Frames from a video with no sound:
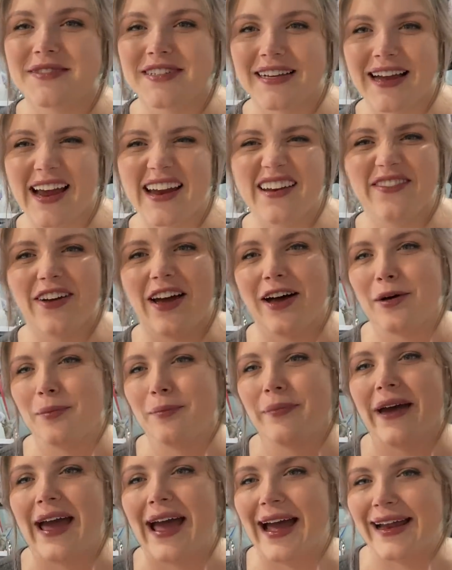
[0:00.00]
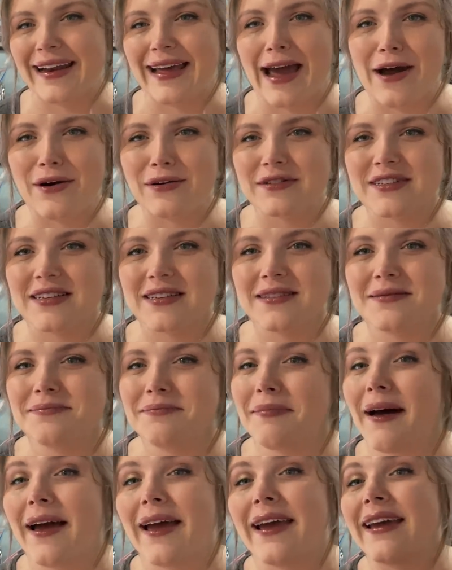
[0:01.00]
to kind of help pad out
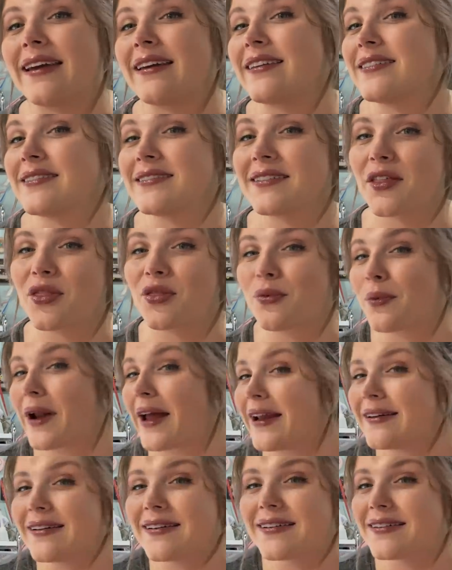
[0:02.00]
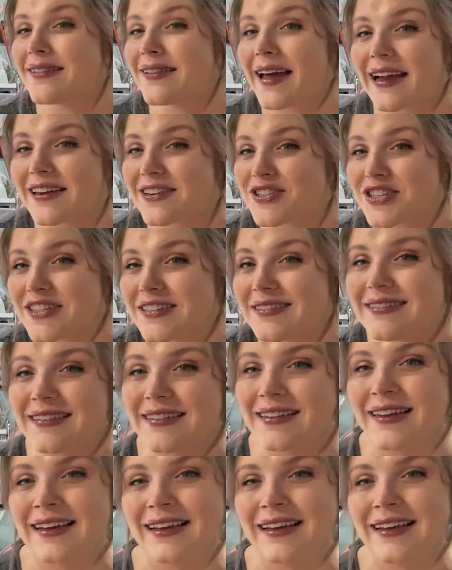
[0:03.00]
my thread collection.